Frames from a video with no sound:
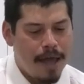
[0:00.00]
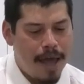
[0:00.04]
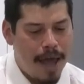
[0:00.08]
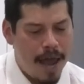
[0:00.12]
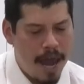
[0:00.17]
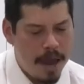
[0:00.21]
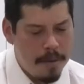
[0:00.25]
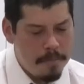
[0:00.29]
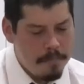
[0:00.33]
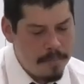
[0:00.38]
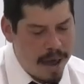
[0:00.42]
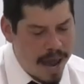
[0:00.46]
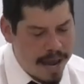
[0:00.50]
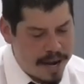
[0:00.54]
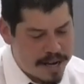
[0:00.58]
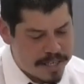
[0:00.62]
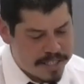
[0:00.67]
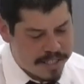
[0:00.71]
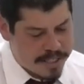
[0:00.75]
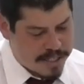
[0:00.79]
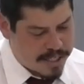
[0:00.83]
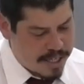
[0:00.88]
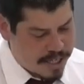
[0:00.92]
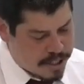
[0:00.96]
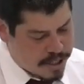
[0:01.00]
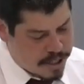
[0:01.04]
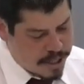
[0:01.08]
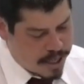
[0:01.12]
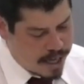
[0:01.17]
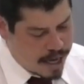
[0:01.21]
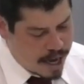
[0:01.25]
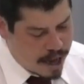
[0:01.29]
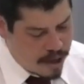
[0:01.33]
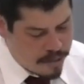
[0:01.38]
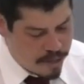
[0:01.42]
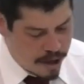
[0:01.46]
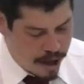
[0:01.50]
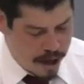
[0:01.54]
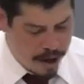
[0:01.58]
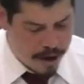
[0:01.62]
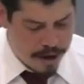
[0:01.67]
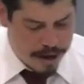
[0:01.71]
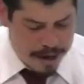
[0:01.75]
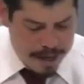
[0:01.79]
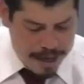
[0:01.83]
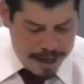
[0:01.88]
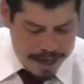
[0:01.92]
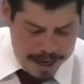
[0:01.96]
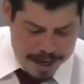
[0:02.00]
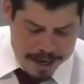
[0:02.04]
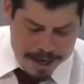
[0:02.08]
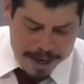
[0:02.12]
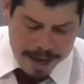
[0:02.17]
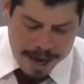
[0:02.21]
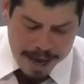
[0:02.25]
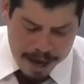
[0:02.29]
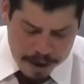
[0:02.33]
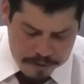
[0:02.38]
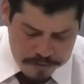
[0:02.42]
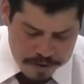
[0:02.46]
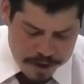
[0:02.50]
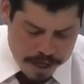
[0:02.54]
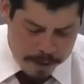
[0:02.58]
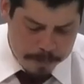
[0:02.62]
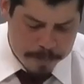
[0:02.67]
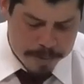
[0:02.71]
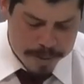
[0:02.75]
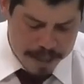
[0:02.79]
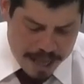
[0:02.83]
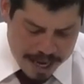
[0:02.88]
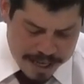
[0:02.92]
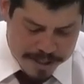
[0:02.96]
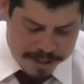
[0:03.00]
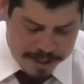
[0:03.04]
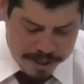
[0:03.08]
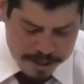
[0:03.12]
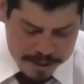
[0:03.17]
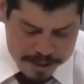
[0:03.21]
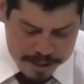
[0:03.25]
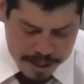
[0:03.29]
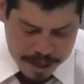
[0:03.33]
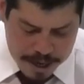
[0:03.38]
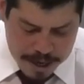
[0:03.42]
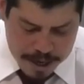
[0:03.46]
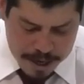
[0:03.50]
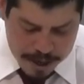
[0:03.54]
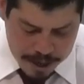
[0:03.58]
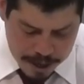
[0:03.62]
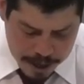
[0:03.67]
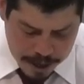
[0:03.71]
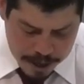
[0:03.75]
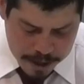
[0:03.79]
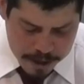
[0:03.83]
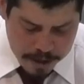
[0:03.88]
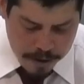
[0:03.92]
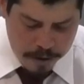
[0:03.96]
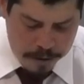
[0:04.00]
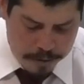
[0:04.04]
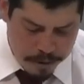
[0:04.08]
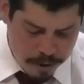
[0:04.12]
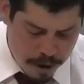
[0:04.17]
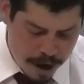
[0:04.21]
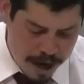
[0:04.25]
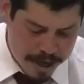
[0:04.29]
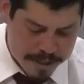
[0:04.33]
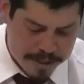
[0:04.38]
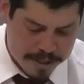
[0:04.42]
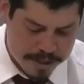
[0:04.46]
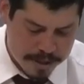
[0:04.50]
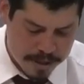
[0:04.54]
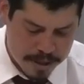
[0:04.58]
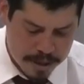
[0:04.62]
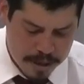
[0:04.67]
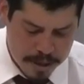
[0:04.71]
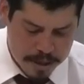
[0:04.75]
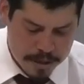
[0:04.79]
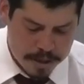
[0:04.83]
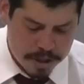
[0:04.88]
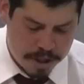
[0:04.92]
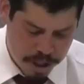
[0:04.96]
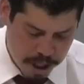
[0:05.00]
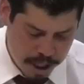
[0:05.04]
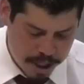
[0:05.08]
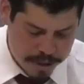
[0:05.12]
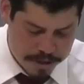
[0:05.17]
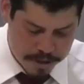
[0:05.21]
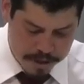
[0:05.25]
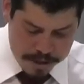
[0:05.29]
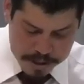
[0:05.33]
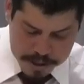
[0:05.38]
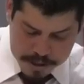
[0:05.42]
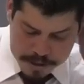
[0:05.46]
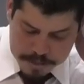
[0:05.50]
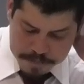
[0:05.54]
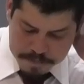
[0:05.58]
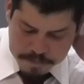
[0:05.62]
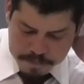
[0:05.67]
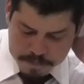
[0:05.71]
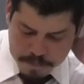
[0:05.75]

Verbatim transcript: and made us sit together in heavenly places in Christ Jesus.